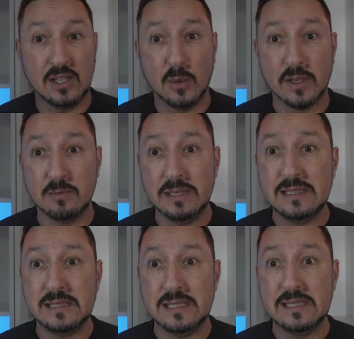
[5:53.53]
USB
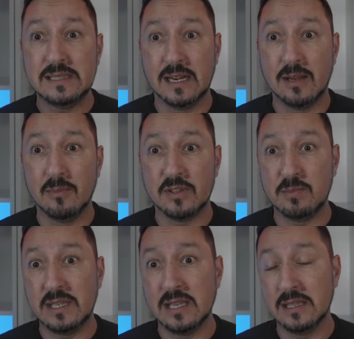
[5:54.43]
C setup is
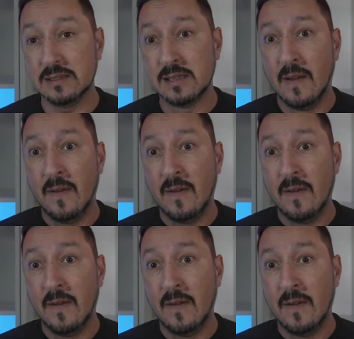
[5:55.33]
because